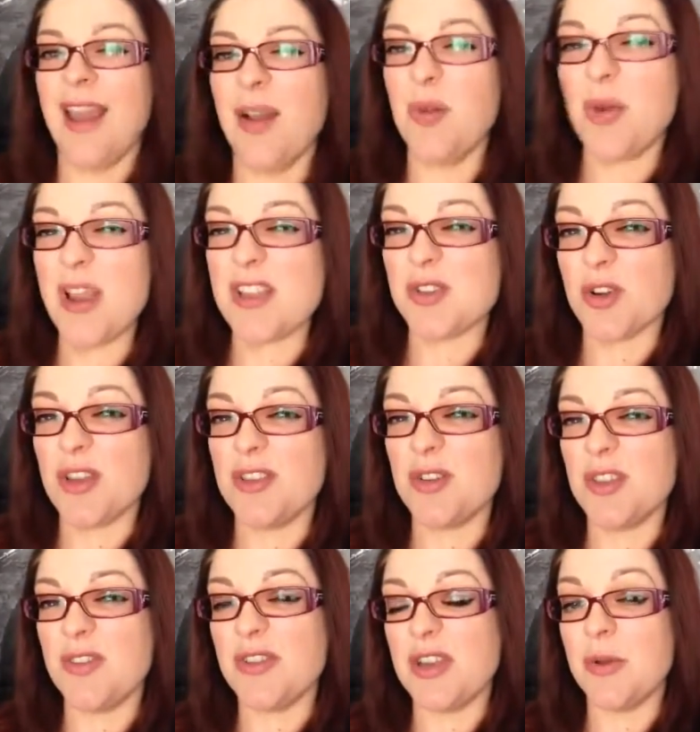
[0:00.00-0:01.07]
I'm quite enjoying
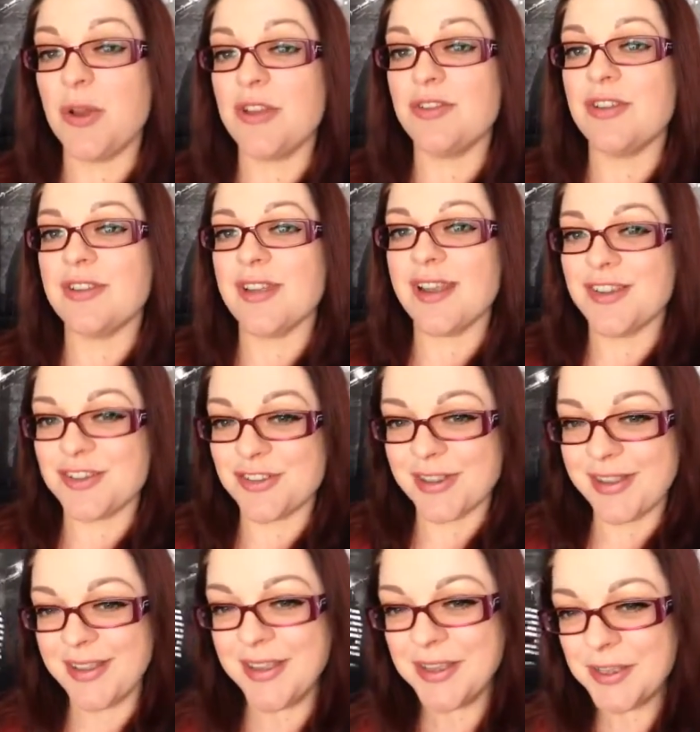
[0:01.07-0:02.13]
doing the video entries
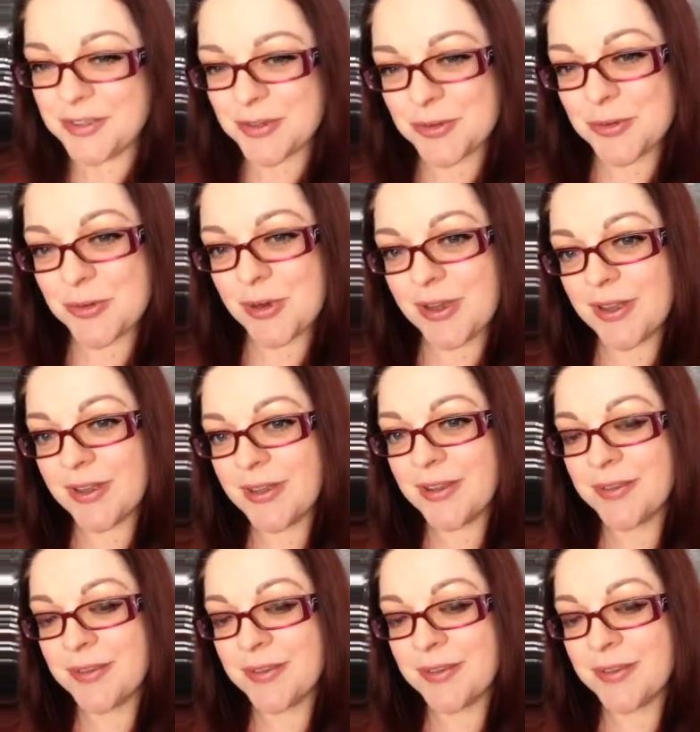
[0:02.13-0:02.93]
actually. So